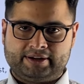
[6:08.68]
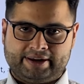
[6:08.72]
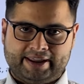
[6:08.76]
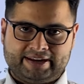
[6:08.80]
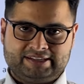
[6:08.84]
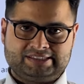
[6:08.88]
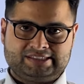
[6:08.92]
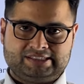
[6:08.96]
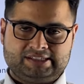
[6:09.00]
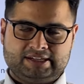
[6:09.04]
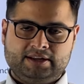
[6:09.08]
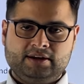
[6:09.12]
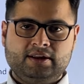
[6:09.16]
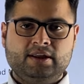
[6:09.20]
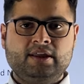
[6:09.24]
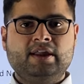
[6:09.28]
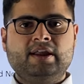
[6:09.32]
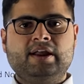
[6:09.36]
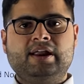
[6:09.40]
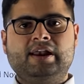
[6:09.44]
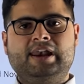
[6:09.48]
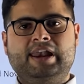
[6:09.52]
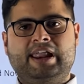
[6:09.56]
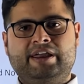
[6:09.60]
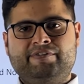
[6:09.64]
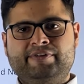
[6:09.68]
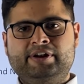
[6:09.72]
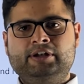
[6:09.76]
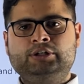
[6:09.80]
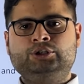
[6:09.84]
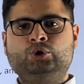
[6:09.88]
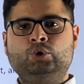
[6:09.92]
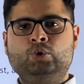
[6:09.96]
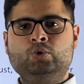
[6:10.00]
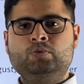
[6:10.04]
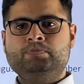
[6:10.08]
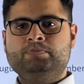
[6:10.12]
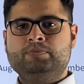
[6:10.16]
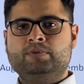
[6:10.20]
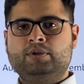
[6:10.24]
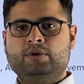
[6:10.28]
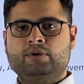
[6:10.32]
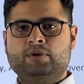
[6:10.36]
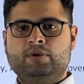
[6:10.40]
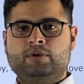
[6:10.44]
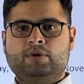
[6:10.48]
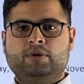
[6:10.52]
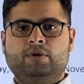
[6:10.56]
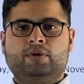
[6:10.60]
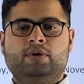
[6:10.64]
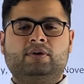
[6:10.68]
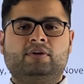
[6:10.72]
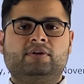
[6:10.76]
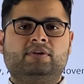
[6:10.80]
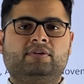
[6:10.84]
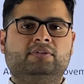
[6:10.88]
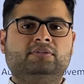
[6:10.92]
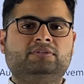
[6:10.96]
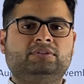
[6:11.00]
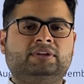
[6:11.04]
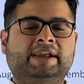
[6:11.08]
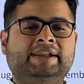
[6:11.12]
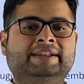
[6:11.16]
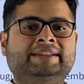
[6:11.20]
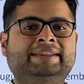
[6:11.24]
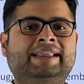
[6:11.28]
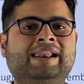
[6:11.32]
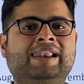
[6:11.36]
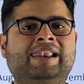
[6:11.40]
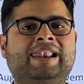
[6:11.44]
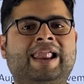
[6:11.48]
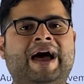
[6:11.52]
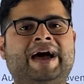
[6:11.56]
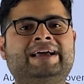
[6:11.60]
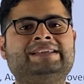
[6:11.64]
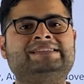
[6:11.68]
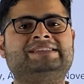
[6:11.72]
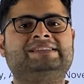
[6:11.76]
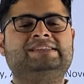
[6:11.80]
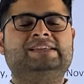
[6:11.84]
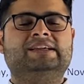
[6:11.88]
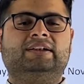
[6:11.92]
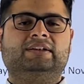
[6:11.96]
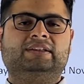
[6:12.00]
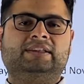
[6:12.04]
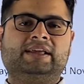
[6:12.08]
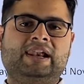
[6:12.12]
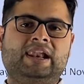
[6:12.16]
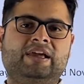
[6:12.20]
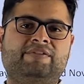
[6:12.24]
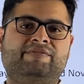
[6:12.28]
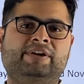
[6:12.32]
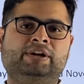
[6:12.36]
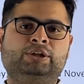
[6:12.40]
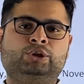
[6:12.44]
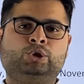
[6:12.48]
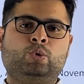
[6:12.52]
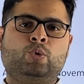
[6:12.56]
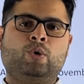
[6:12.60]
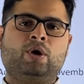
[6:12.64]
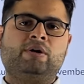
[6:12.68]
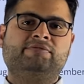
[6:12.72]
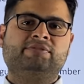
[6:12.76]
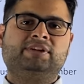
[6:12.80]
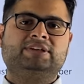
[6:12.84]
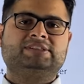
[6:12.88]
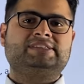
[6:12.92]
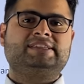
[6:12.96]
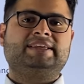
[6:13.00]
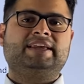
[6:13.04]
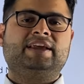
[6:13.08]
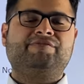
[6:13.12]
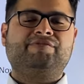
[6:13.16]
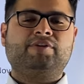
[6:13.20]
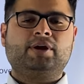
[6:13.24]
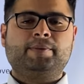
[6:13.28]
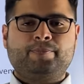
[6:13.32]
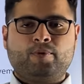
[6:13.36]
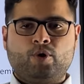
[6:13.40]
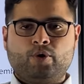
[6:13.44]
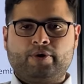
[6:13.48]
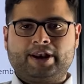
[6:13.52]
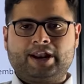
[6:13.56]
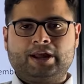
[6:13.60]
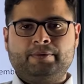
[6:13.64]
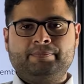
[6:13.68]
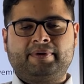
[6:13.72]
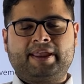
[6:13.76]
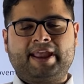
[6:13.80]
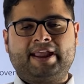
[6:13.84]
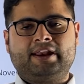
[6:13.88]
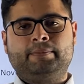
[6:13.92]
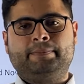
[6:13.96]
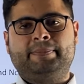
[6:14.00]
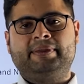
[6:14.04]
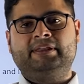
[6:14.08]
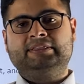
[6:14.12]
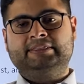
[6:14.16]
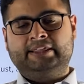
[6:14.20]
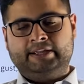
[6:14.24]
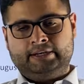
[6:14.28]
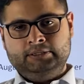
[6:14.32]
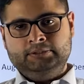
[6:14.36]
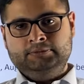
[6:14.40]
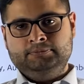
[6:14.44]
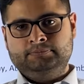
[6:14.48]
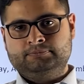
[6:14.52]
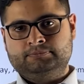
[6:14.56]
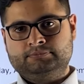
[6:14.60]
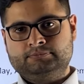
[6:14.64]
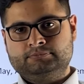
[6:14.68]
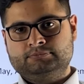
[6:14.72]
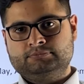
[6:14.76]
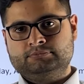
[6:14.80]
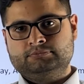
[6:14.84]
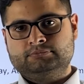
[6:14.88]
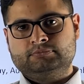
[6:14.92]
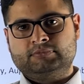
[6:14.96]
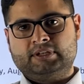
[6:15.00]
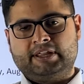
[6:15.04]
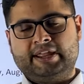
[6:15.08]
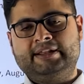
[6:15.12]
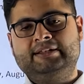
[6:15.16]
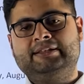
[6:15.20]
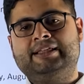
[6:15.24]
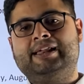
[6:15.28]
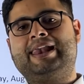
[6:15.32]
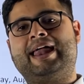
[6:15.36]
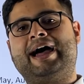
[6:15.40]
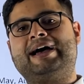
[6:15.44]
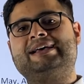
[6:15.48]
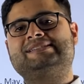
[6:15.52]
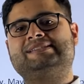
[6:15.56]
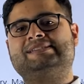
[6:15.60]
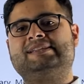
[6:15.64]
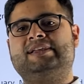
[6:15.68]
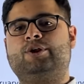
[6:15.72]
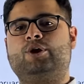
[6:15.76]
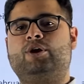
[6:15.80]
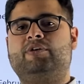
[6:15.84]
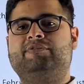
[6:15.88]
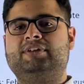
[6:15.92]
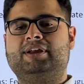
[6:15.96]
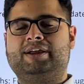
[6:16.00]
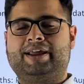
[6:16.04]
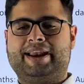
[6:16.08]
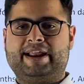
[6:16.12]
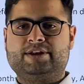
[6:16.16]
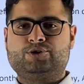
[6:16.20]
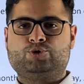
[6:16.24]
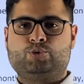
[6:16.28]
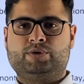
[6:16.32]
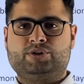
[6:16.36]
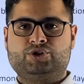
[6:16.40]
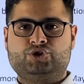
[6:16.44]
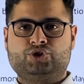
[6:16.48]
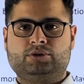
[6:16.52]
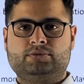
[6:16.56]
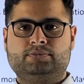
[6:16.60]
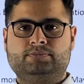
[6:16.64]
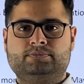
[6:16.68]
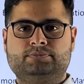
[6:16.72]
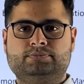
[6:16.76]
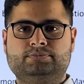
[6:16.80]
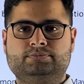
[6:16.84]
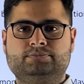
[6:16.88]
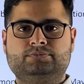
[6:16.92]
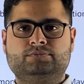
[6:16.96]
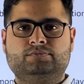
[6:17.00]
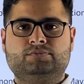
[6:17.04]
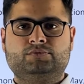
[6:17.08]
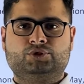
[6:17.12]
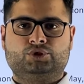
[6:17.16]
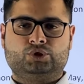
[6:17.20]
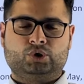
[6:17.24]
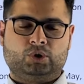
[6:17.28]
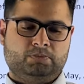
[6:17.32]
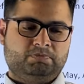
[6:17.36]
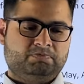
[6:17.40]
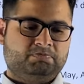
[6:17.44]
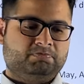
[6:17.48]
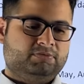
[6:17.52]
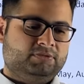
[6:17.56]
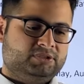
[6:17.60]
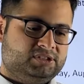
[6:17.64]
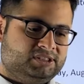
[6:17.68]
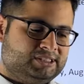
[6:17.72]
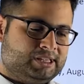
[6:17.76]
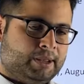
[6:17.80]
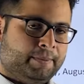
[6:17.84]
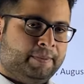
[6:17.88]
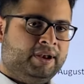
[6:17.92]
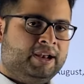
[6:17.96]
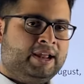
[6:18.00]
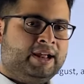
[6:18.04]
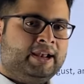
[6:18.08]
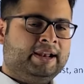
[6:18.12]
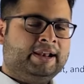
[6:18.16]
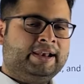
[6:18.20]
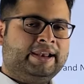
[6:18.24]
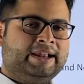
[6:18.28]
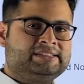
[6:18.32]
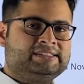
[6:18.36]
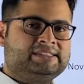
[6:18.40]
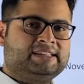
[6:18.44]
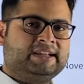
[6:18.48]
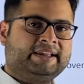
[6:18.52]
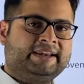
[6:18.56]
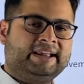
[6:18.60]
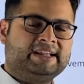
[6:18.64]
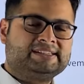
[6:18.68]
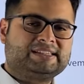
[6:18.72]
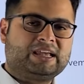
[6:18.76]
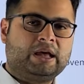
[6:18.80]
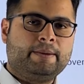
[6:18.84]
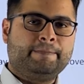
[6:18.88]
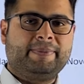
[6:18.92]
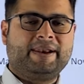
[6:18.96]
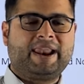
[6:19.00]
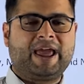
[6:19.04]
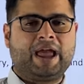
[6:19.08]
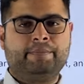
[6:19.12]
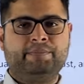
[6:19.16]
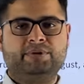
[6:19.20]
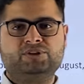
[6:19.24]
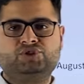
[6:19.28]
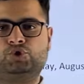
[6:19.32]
the next year. Level 2, in the last year, the level 2 of the CFA program can be done in the last year of the graduation. So similarly, let's take an example. I am